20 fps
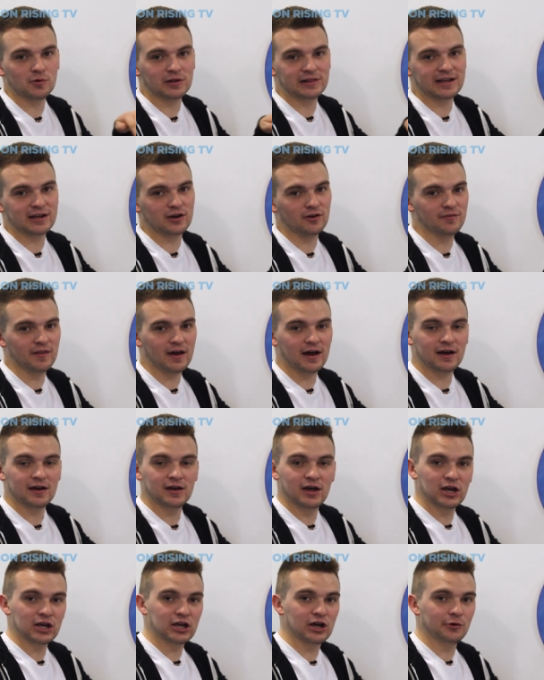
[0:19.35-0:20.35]
Click on that,
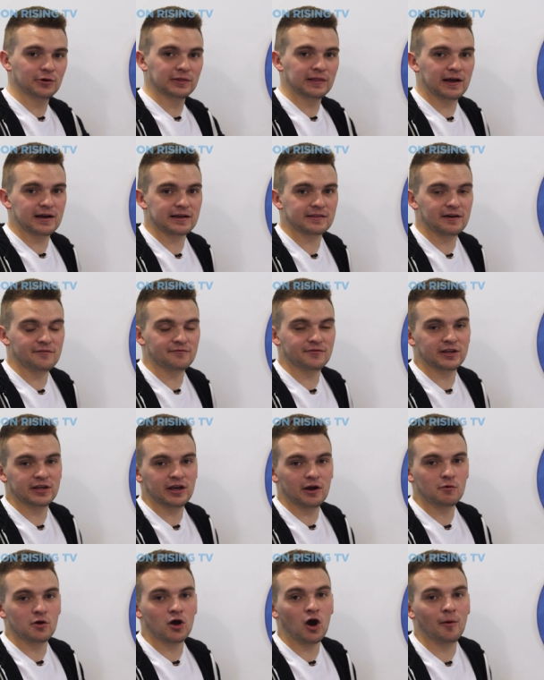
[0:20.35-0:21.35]
go and like that
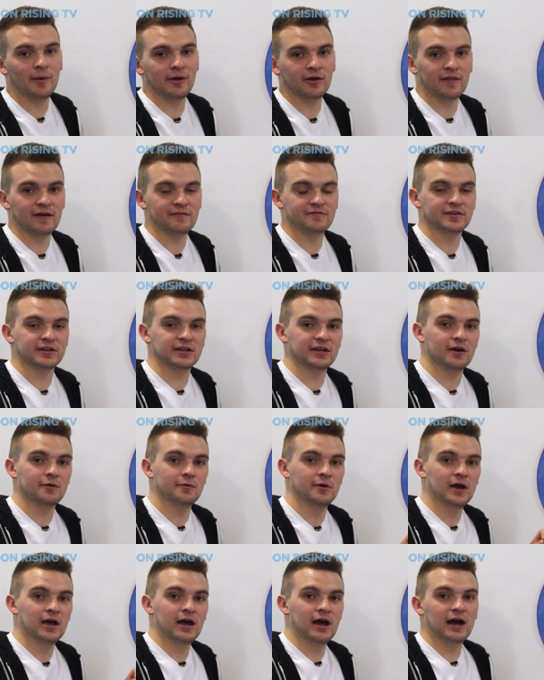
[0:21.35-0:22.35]
video, comment on that
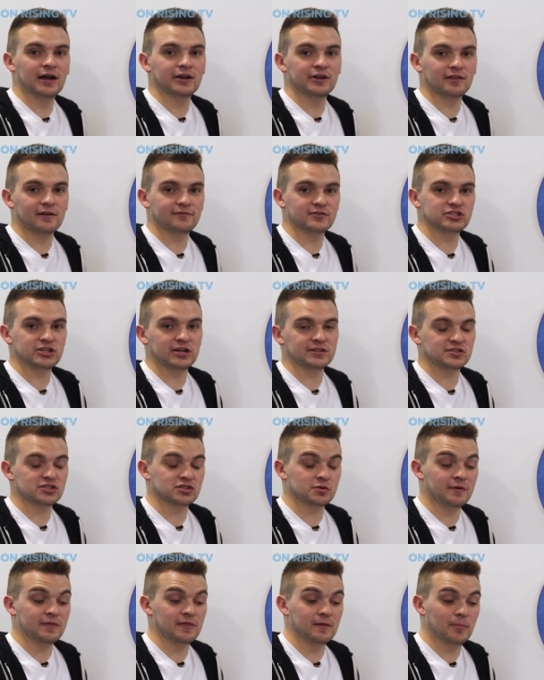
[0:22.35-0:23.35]
video, and you'll have a chance
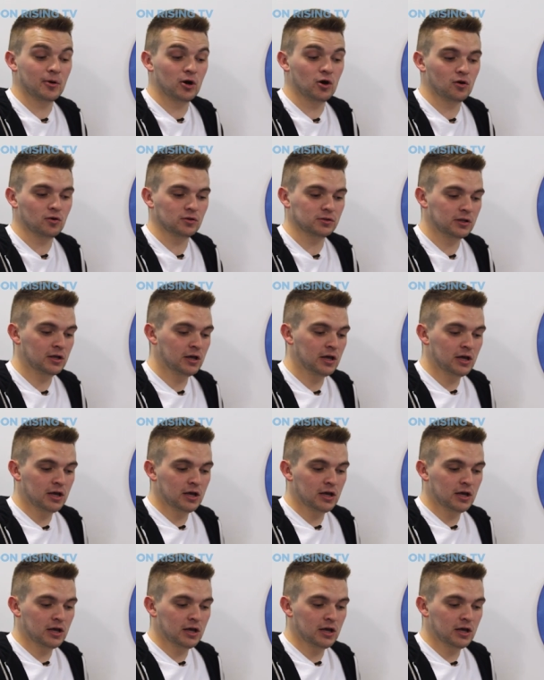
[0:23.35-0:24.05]
to win the ball.